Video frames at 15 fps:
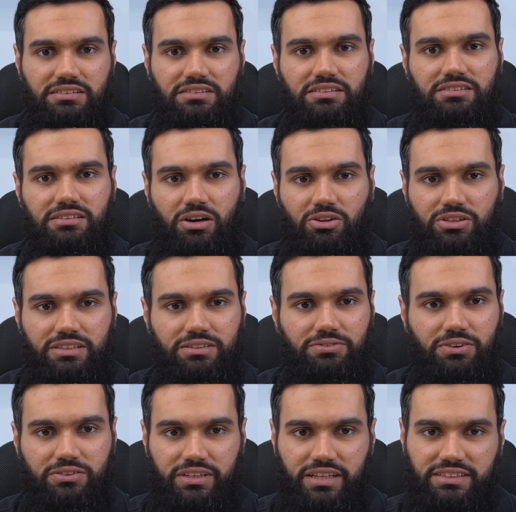is a solid
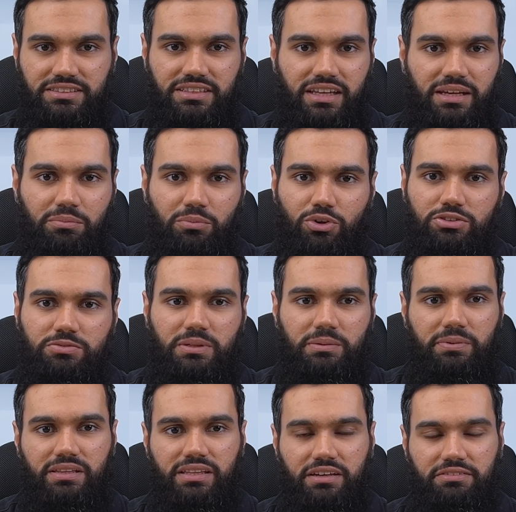foundation and most
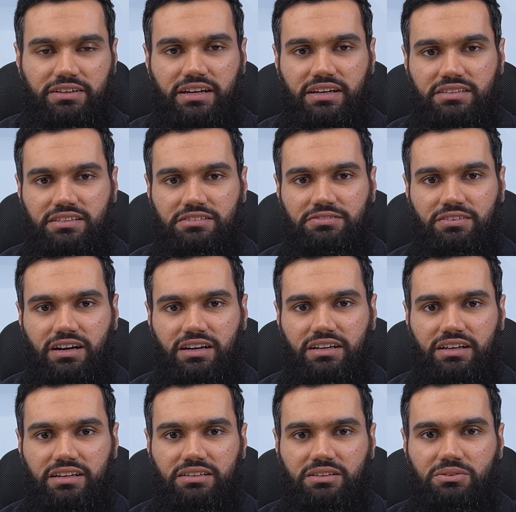people never get this far
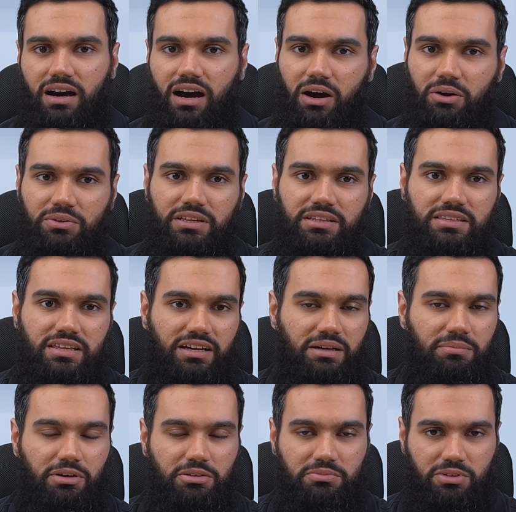in how they think
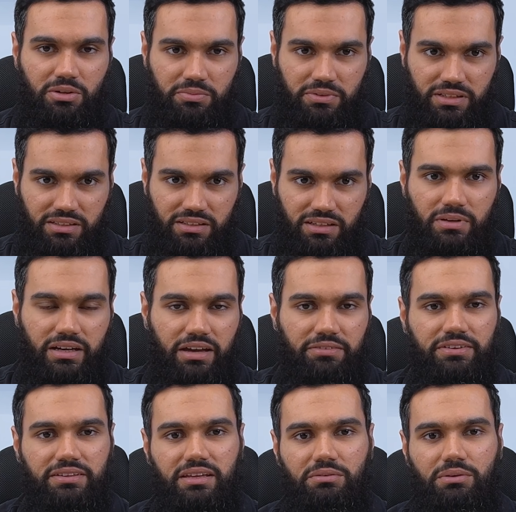about prompting. But
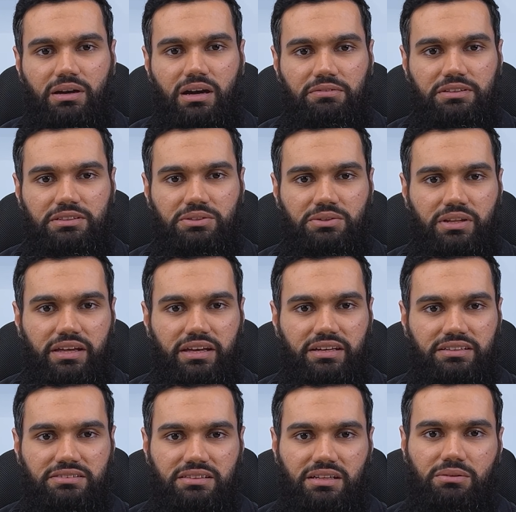everything we covered today
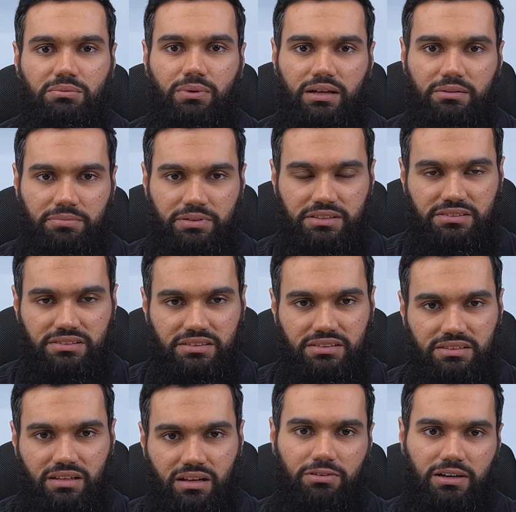is still one
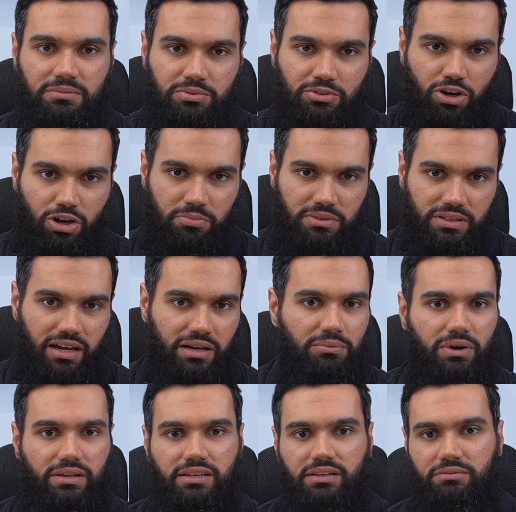person, one prompt, and
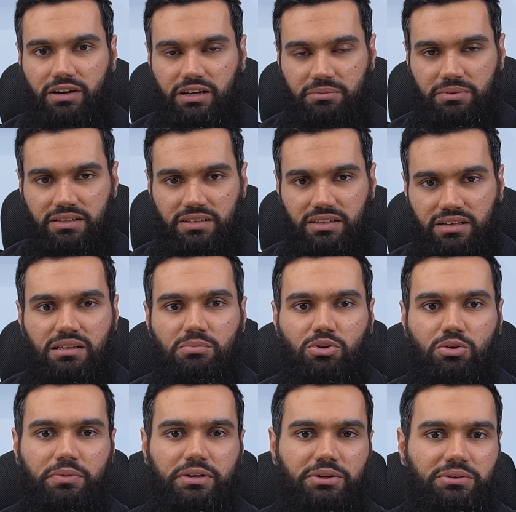one environment. The
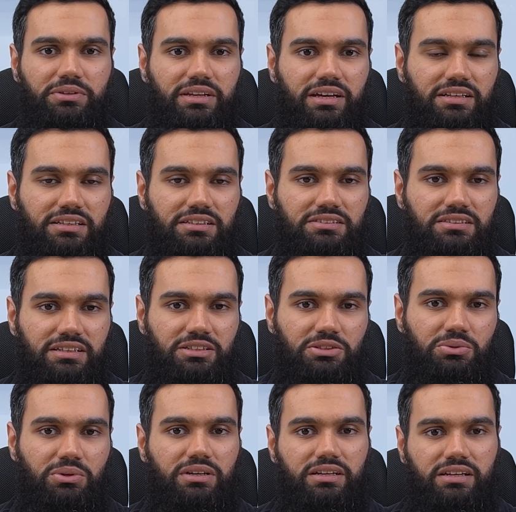moment you take this
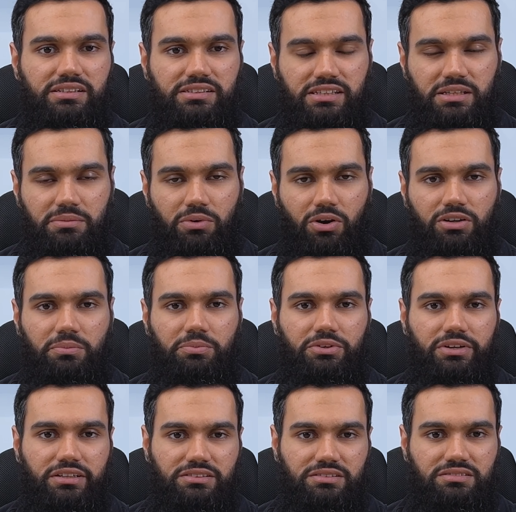into a real team or a
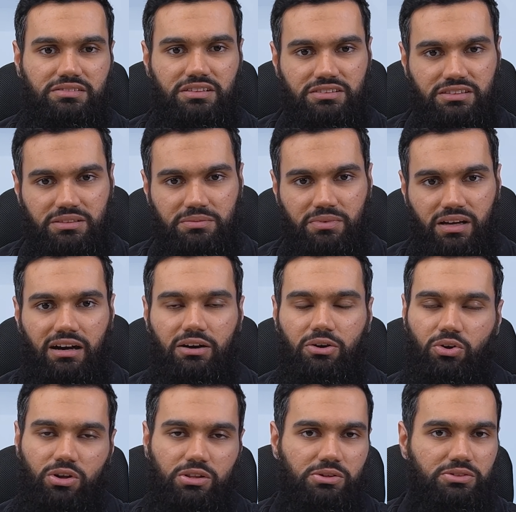production system, a
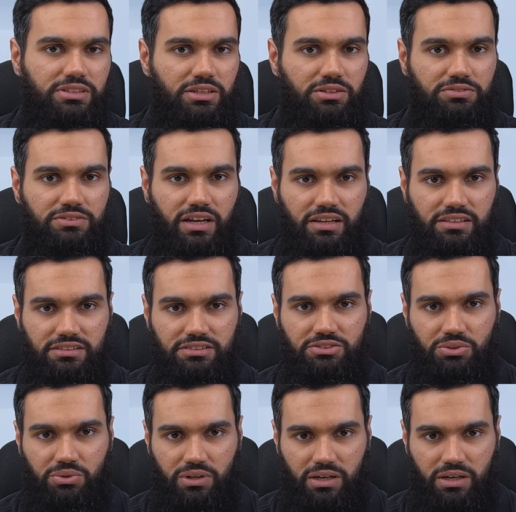whole new set of challenges show